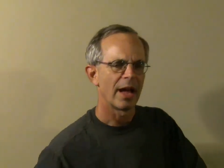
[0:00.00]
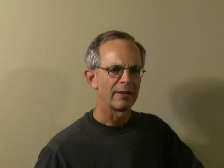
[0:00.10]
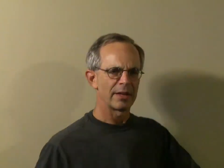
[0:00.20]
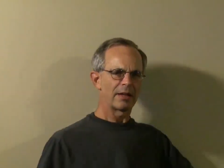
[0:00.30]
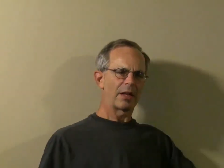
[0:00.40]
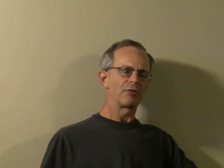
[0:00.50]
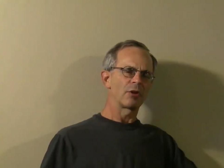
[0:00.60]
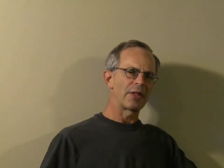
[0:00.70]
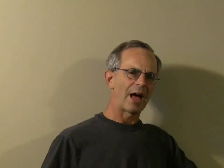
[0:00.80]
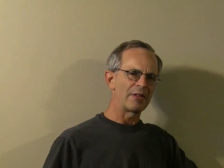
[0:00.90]
And
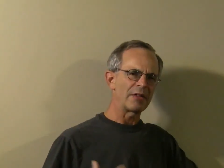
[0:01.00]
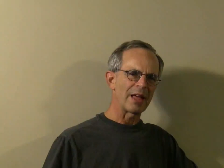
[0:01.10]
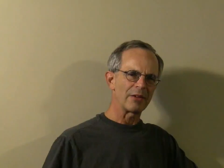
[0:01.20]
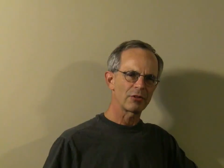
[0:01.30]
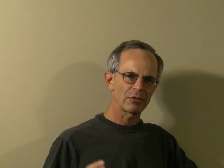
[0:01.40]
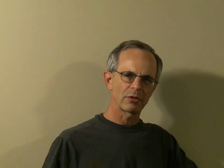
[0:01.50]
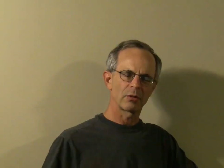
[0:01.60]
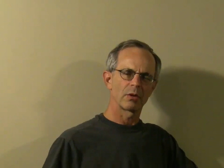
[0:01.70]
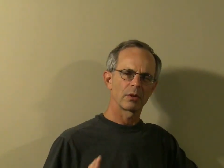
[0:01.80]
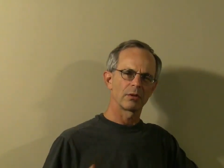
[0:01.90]
so I think that's
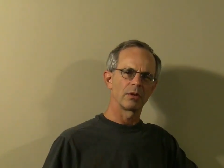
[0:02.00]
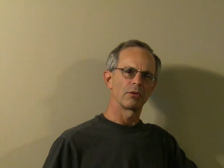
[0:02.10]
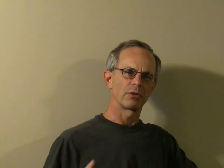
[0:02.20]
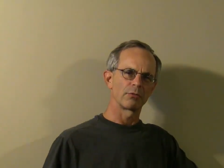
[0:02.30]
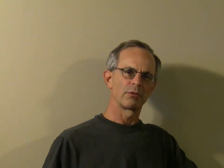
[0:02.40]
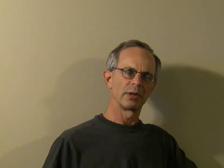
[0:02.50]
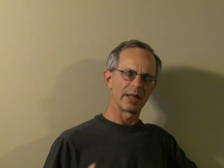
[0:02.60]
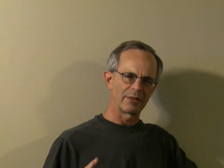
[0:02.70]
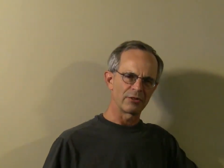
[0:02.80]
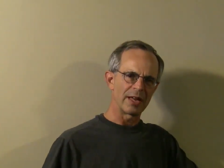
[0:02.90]
the sort of
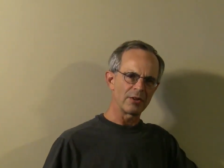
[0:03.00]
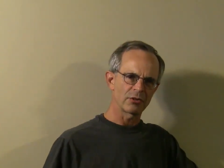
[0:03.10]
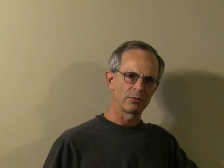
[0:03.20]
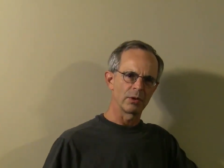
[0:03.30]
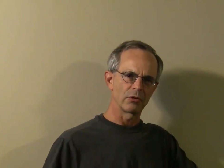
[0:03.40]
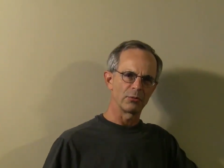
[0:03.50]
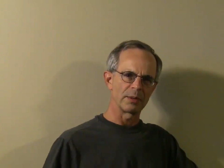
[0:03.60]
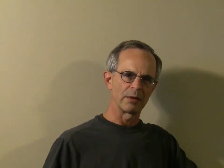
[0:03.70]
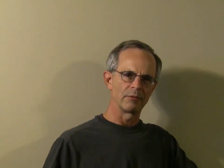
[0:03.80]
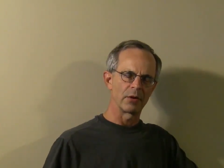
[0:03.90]
realization which has
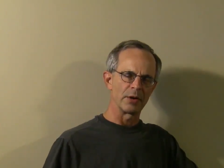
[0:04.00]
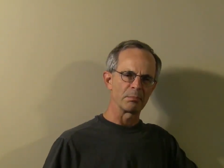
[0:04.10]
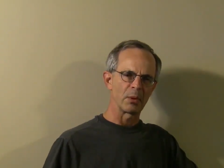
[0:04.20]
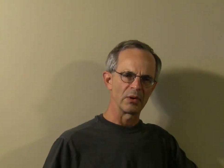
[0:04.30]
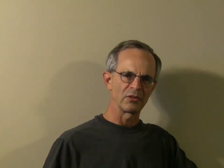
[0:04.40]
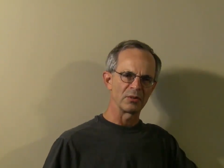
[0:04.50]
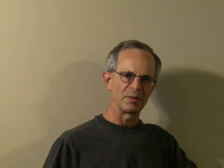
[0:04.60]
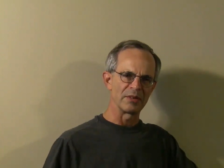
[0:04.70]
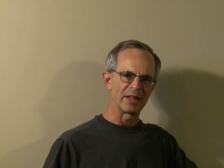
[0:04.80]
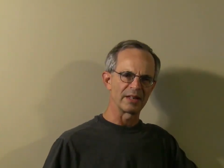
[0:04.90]
become very important to
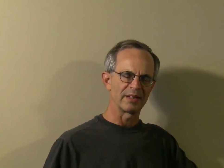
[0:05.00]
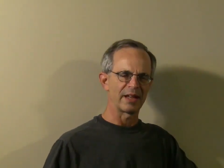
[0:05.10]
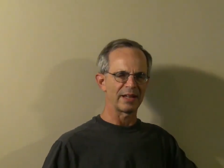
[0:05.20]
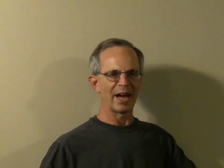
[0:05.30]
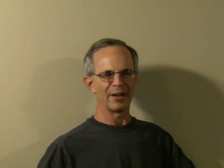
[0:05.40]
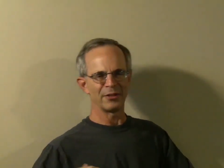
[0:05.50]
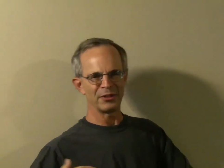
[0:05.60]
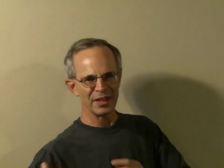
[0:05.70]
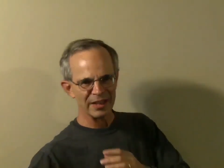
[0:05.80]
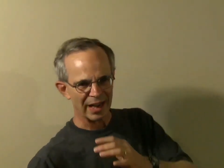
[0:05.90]
me, that like I
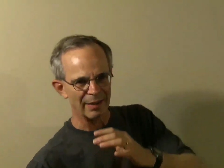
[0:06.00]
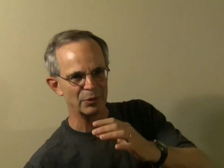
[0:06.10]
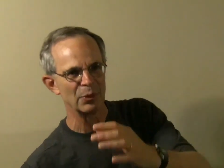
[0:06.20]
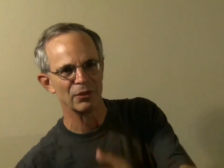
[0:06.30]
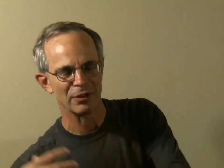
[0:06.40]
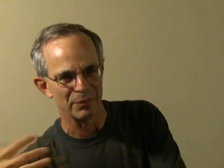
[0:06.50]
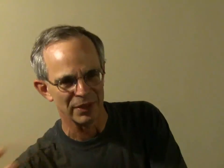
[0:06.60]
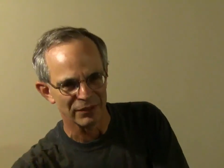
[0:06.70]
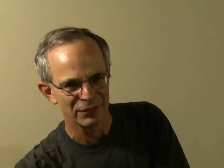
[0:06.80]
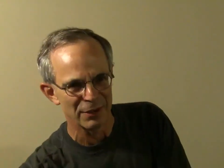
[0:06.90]
think I'm doing
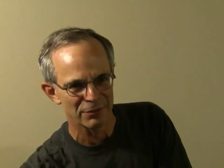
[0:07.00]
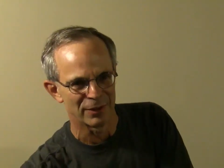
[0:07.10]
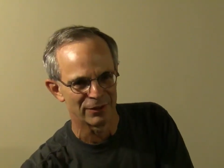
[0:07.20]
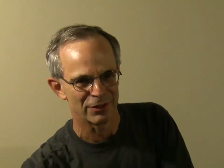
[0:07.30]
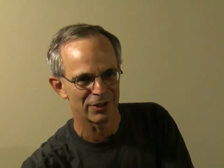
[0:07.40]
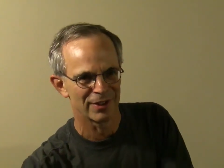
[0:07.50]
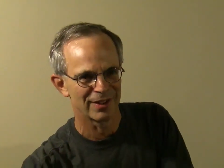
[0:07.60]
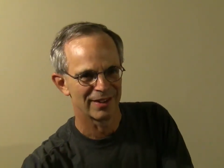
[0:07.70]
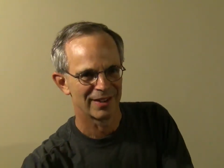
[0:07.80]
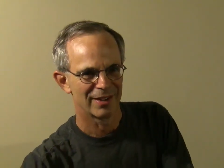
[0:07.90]
something different,
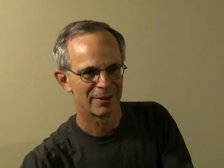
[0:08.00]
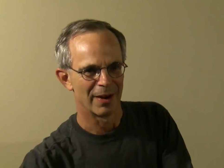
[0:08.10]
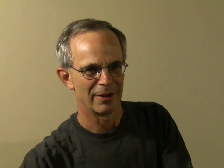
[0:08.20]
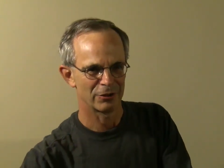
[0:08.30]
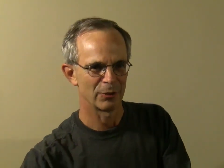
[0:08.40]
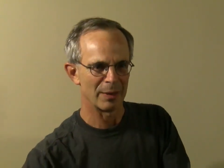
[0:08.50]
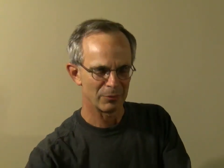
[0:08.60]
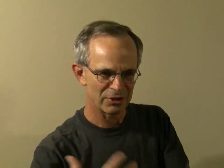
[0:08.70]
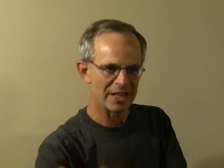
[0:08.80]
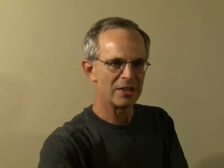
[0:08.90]
right? So when
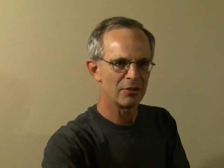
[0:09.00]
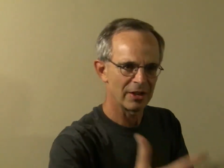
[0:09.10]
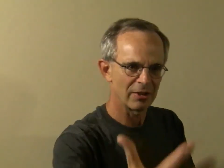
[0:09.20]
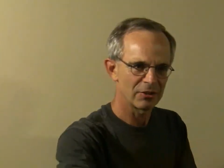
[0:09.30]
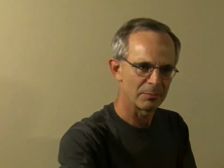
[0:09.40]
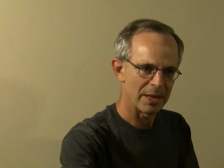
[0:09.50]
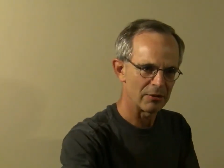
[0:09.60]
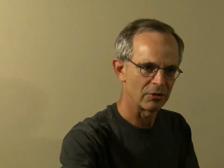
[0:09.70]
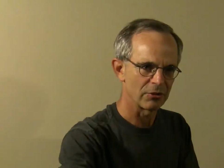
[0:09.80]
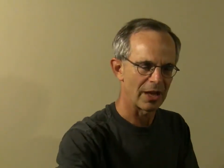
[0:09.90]
I'm saying these things to
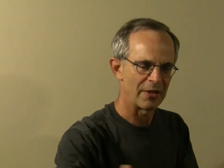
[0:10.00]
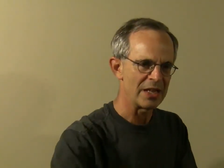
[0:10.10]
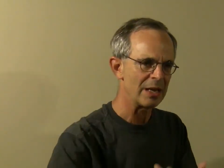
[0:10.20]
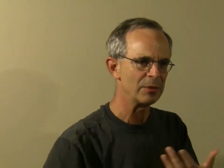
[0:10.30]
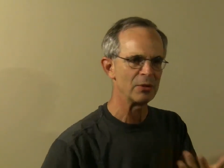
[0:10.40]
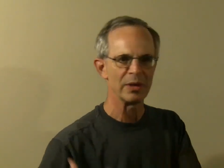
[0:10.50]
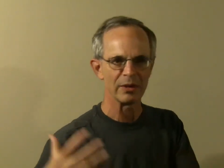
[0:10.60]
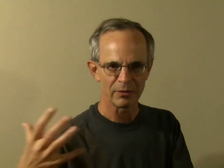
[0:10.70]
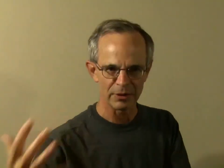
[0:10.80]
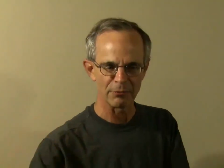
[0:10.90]
patients, I think I'm
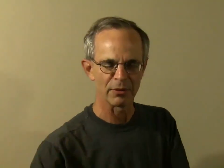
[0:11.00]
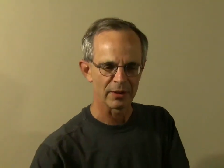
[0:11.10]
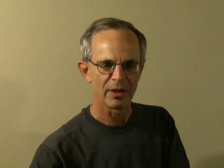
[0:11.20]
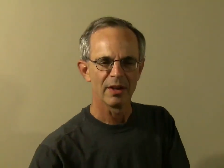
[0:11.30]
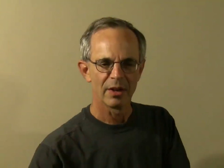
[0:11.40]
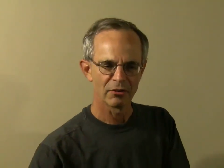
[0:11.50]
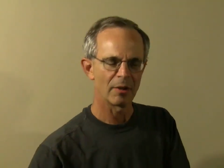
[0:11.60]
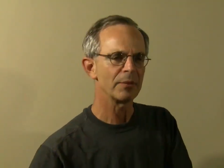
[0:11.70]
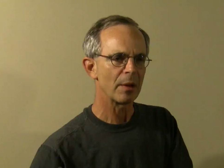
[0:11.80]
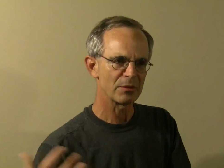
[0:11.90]
doing different.
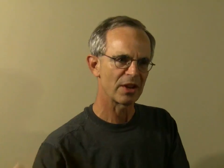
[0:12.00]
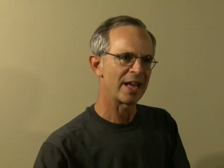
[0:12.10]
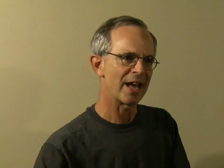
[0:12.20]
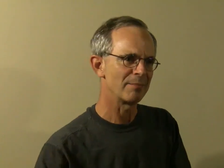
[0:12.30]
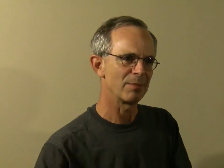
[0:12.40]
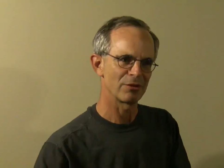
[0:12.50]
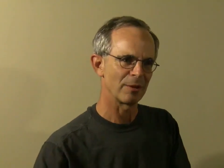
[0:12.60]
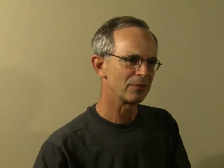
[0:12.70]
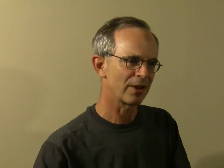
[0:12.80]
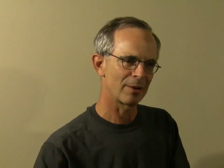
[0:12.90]
Sometimes I am, but
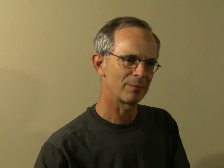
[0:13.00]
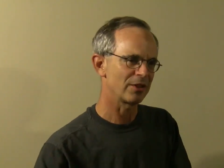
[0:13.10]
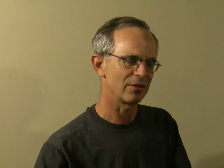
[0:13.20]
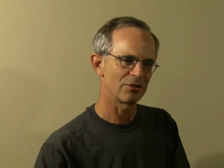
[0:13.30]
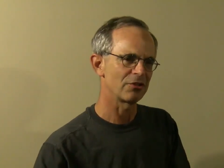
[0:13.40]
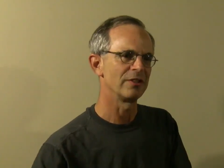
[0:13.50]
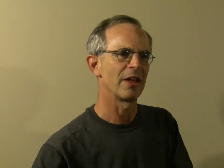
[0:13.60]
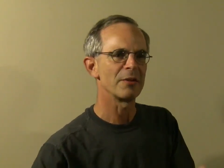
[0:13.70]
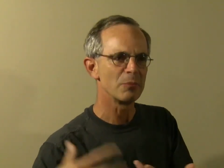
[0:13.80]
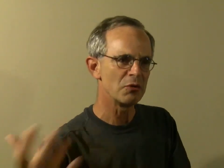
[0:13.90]
sometimes it's just
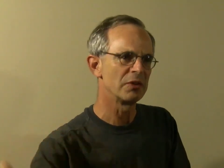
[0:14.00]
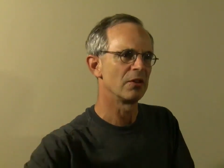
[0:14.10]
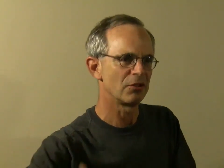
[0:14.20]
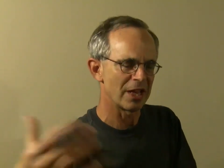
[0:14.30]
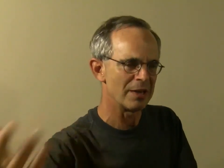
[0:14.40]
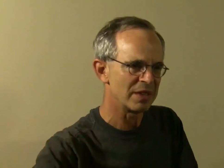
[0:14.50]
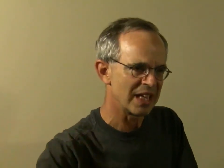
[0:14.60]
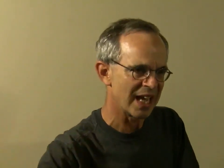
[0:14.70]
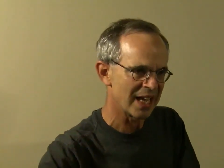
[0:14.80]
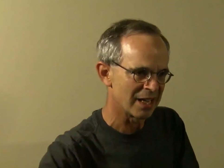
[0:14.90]
another move in the same
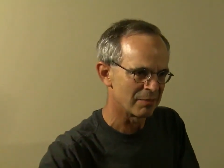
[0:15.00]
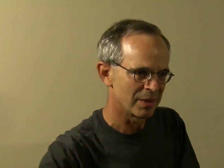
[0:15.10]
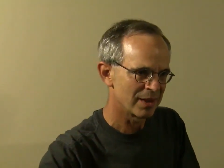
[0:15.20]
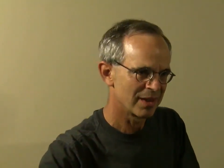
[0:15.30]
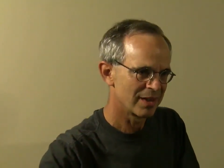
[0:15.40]
game,